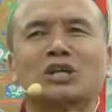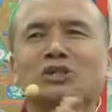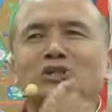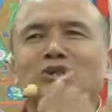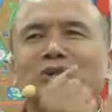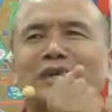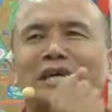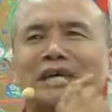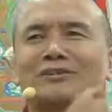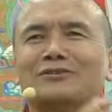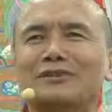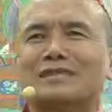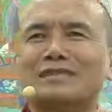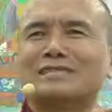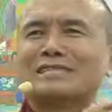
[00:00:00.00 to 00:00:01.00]
So
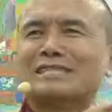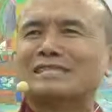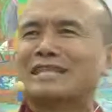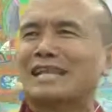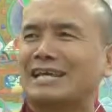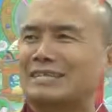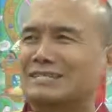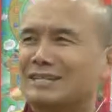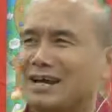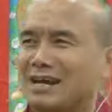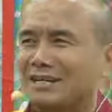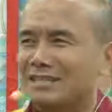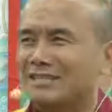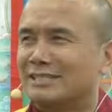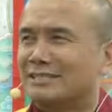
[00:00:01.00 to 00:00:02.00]
ignorance is like
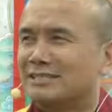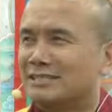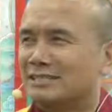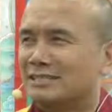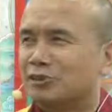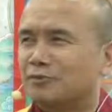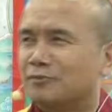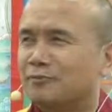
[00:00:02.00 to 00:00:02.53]
darkness.